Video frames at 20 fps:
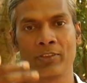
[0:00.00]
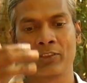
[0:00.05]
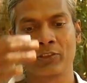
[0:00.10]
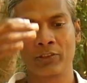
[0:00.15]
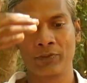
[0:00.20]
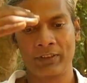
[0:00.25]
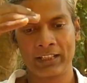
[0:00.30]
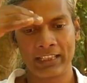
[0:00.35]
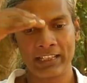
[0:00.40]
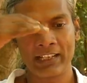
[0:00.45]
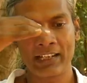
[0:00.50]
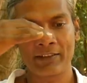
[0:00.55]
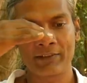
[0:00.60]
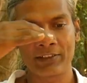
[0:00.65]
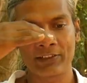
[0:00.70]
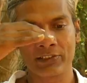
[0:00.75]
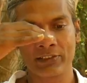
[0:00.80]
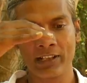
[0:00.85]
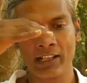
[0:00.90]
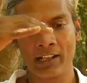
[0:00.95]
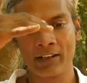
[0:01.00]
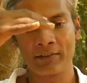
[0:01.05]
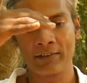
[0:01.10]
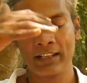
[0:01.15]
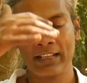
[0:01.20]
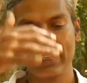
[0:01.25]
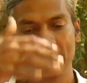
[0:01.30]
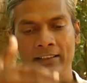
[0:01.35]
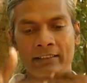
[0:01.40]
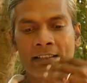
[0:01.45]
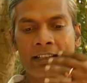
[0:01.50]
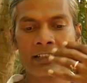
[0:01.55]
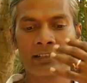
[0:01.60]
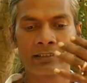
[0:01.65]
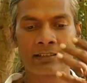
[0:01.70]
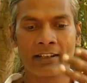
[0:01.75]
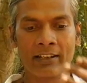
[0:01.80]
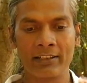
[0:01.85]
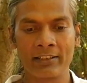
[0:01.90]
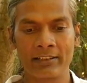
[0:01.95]
So within ourselves, these
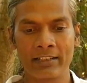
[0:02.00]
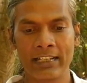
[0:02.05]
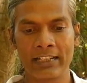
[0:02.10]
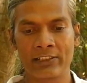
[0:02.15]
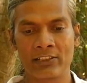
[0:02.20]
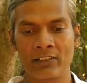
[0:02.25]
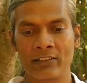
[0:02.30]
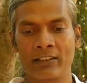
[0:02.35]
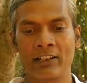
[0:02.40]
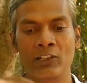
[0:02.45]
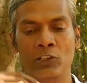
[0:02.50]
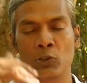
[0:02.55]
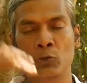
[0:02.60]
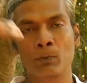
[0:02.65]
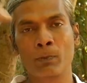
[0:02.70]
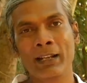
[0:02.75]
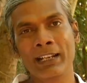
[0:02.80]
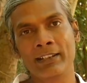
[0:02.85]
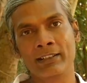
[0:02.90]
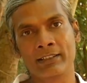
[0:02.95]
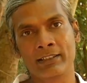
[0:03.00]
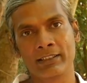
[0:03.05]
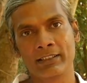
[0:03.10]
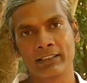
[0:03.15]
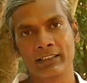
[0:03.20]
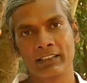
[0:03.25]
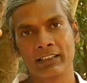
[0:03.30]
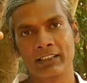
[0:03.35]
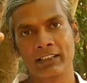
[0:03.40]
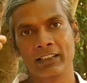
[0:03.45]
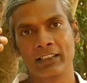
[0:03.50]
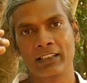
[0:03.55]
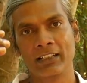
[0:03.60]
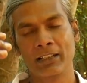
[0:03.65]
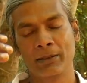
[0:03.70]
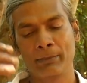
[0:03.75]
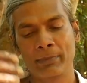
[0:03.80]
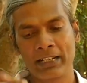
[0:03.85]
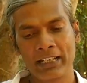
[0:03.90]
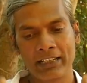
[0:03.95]
three states are not split,
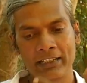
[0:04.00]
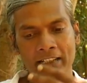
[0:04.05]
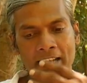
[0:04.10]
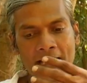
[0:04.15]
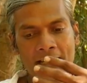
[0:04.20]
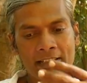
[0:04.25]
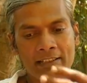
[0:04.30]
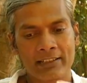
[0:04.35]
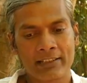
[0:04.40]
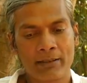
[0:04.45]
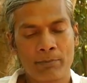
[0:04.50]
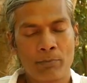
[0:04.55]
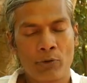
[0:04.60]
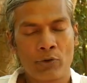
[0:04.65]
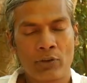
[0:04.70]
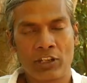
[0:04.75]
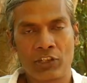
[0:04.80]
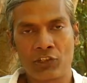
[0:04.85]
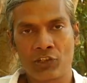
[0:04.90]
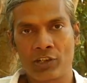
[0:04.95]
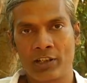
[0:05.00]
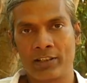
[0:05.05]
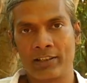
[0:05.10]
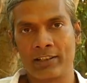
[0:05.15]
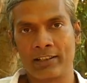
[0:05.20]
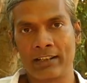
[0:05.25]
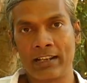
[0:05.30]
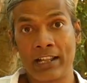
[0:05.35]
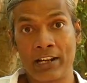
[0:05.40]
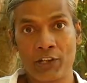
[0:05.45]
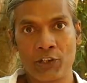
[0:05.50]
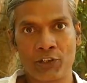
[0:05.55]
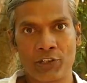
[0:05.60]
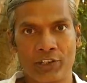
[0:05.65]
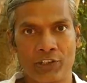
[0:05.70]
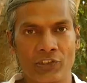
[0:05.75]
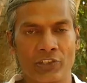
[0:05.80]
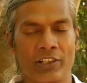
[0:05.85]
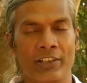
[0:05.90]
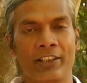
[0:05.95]
but it can support each other, nourish
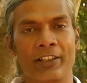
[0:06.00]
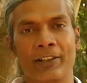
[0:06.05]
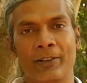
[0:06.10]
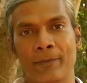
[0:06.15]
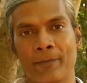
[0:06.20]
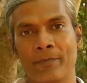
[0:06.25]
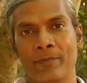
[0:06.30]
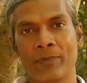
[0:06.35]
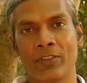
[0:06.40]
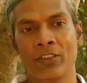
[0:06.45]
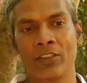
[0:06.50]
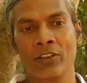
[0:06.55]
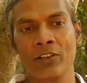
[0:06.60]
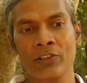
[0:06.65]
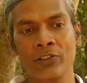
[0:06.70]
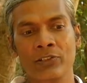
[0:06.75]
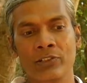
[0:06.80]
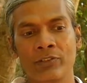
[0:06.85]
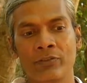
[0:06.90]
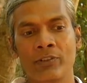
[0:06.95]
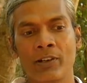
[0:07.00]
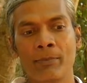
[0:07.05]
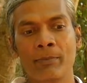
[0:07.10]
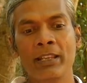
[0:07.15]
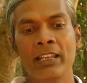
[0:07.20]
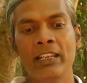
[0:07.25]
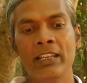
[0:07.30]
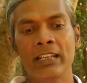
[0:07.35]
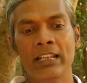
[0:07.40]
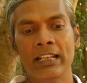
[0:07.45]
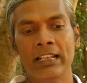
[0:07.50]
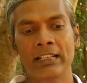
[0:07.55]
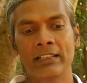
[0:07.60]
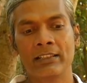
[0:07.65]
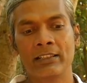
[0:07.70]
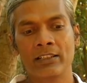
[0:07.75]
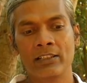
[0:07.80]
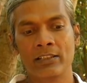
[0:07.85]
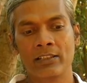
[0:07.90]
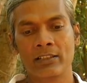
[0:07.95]
each other. So for me,
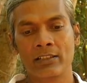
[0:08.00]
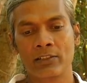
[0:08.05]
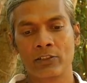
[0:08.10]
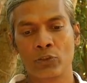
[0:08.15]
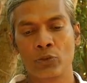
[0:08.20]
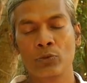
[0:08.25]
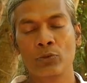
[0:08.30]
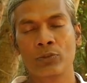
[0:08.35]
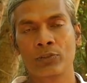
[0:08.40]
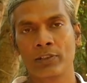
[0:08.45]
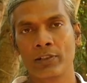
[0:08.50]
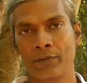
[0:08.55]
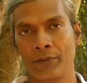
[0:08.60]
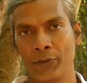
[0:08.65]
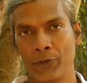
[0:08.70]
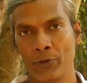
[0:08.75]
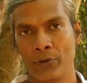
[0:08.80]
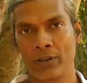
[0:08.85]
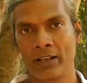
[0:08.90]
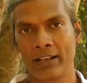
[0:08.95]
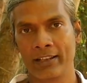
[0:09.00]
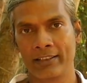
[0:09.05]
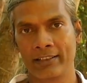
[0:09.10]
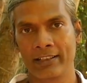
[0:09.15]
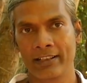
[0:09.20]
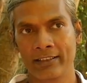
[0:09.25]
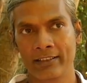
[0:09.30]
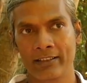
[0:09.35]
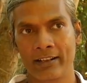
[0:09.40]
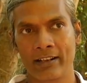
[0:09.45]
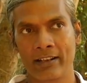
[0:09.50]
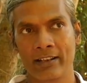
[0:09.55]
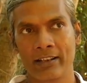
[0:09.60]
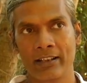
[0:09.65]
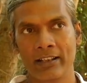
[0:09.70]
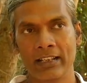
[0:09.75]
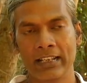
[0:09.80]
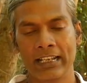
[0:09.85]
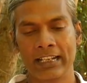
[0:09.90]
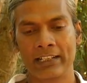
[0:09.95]
these tools of yoga and tantra,
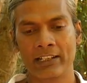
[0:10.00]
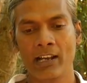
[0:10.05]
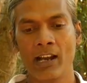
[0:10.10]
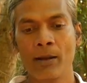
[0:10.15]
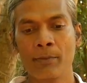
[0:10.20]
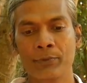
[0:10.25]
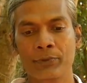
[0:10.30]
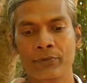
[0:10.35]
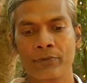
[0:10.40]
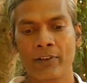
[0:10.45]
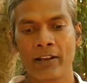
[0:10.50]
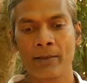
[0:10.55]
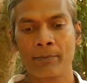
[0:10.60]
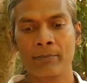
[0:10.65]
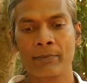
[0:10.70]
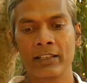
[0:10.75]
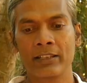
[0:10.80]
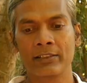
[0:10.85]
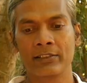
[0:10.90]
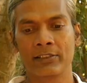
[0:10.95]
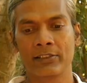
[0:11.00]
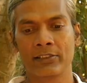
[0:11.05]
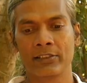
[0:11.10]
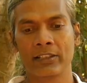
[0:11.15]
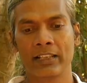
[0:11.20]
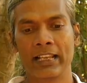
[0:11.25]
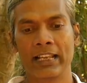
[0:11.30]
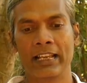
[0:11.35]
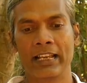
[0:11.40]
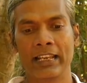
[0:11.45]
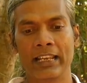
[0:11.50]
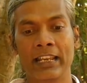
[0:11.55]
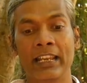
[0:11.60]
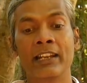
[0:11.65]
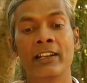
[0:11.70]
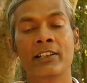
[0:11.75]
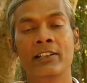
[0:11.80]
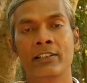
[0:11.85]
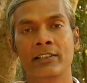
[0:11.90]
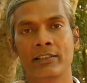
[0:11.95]
it comes from this
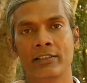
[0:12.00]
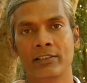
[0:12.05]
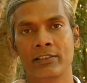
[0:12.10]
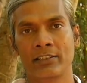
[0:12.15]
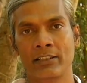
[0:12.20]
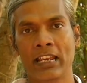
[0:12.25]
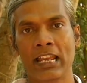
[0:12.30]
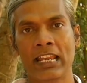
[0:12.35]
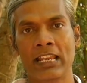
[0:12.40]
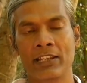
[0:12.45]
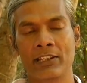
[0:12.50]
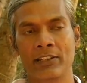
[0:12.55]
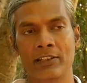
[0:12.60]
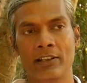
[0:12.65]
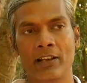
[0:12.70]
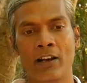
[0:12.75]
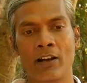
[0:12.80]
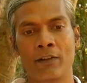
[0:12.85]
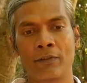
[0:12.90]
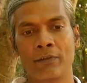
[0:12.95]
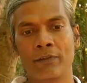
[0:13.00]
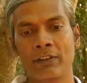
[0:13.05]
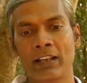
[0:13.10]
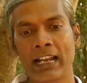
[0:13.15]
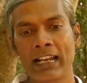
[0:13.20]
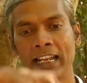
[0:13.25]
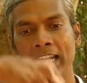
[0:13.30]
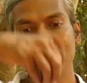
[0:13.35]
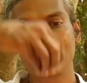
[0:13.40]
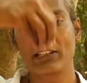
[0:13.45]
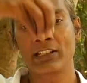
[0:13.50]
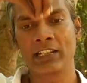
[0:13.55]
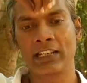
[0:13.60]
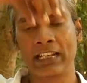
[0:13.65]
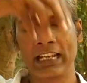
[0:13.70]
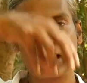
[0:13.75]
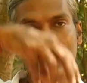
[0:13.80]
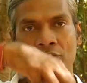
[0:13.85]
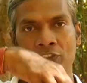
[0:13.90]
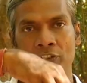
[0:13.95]
inner state of
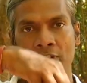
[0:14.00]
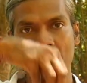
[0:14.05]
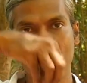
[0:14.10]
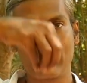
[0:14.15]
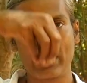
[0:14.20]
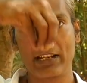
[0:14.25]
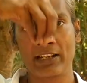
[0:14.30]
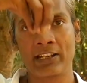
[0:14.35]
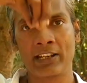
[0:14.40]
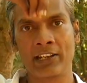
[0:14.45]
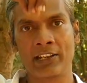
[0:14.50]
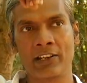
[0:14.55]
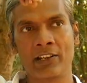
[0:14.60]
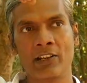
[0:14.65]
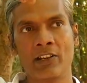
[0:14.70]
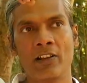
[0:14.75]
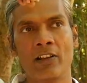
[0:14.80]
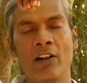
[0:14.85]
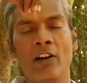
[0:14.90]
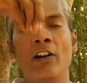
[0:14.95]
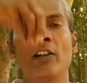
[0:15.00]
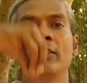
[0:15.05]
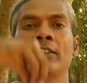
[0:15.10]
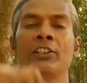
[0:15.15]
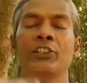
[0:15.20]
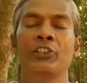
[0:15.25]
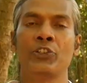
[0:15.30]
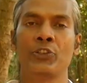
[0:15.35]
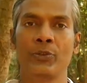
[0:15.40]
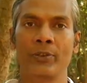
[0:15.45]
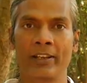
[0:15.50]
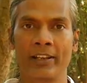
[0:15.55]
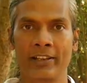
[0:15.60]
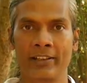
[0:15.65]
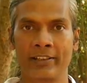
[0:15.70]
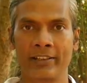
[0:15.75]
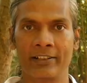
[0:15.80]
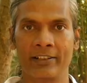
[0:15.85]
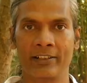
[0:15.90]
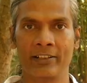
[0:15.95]
connecting, integrating all this
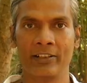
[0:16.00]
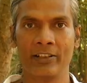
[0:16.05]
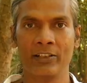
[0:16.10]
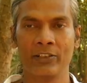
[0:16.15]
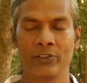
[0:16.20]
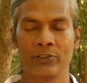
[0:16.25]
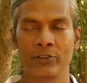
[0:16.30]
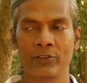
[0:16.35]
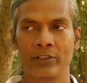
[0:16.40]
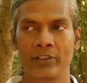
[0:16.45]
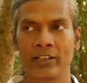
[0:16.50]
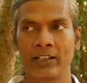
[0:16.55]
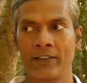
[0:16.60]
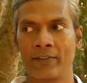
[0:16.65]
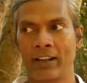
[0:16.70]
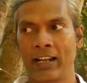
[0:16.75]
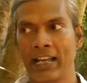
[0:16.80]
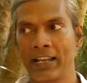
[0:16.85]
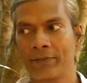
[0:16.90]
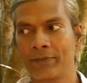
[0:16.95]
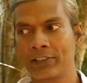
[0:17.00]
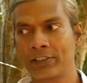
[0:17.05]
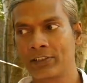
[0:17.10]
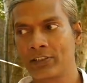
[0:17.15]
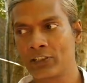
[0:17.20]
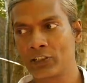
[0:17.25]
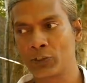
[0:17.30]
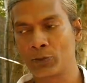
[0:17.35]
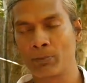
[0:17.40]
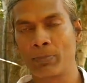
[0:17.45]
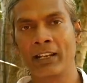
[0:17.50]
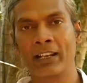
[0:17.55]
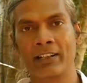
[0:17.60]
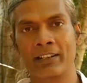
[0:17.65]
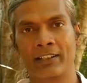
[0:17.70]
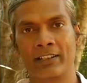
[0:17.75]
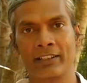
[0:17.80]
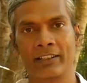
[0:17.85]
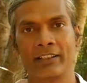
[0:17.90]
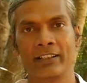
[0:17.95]
together, so that our life is not
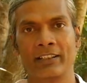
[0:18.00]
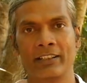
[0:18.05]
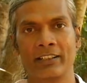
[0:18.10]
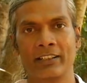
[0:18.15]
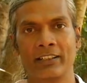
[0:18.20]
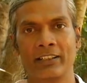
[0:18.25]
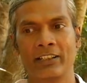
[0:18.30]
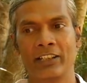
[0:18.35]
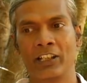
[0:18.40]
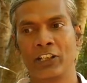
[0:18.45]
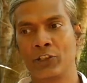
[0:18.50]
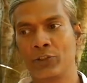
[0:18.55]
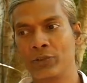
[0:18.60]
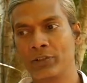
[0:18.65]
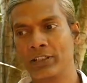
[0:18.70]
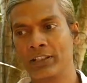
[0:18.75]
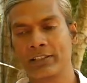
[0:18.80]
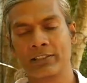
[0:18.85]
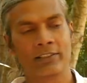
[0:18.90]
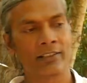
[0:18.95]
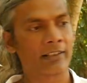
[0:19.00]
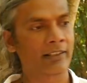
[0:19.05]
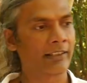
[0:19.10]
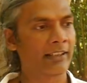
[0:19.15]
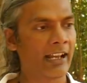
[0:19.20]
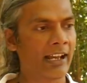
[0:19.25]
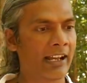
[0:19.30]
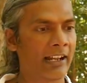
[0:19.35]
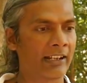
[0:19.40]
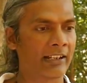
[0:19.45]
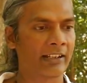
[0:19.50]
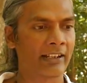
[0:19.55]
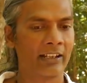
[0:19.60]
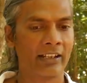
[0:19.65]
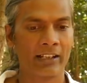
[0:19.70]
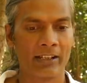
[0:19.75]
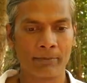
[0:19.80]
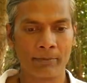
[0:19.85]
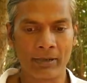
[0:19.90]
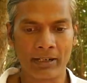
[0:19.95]
split into this or that,
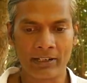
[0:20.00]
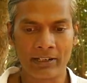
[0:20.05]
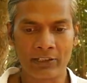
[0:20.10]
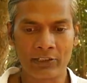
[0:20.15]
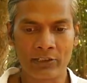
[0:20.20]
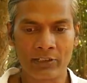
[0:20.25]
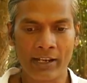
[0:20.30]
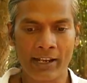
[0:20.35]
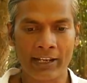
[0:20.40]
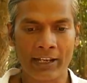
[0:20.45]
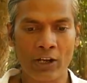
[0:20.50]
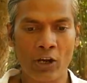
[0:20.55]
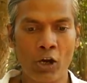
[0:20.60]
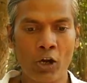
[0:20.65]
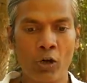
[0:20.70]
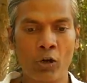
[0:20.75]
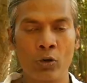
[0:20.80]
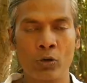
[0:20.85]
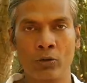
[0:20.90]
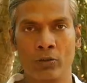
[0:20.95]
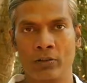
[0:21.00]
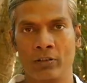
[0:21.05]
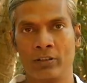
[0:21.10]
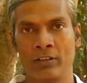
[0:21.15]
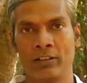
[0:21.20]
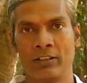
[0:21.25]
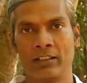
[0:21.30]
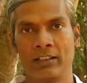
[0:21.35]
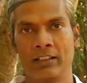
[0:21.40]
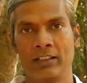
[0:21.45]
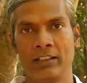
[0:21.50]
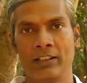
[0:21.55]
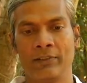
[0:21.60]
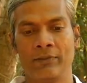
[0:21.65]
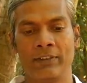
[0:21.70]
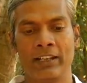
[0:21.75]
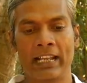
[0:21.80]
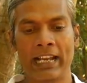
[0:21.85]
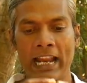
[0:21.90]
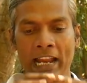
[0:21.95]
but it's like a whole
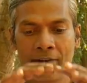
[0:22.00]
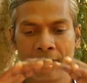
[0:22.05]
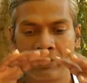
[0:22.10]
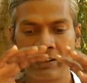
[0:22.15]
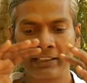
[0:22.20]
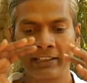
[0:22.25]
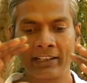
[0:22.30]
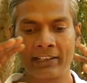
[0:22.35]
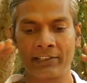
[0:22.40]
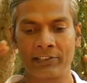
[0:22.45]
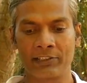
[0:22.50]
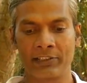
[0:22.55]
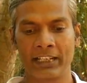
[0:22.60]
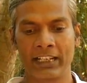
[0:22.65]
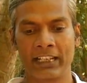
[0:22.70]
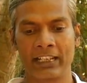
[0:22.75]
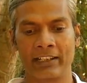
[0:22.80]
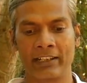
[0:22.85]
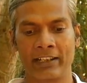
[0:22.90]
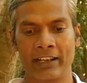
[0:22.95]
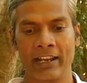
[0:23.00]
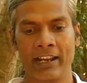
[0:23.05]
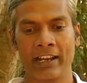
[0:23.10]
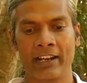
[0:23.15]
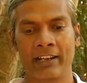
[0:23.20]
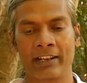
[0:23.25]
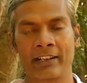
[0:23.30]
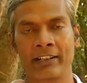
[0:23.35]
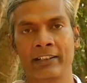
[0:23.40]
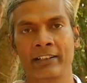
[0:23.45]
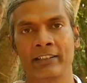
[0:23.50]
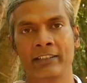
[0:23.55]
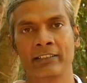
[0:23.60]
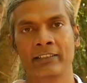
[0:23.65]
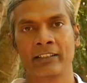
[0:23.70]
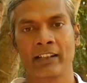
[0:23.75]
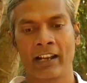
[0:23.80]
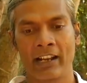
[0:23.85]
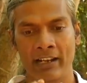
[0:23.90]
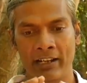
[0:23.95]
where everything is taken care
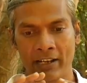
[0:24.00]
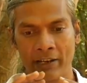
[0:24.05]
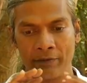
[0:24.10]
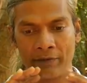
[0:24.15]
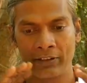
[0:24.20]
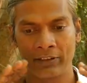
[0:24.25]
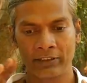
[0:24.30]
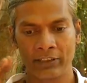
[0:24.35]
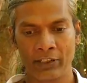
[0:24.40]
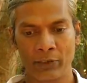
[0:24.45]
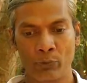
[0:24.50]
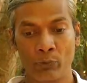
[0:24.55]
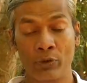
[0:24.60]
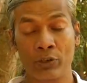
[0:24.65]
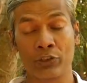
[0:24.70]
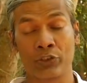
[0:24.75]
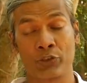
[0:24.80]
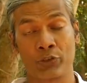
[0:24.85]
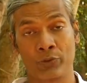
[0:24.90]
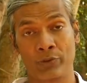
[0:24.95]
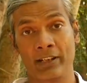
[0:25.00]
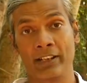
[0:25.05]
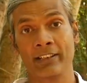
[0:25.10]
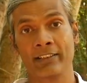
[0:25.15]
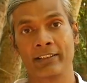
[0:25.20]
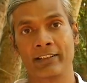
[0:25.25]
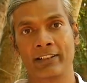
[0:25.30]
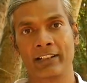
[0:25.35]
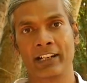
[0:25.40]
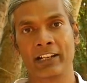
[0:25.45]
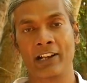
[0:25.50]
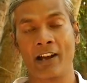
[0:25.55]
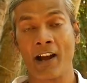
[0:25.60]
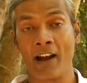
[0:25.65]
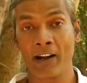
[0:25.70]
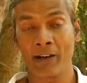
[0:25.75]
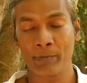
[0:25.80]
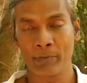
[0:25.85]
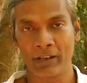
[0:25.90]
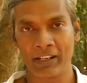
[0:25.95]
and everything works together in
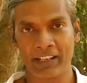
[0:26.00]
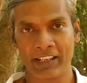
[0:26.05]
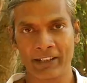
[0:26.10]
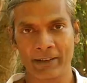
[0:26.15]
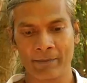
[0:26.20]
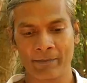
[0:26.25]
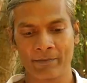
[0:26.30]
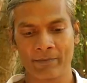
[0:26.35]
harmony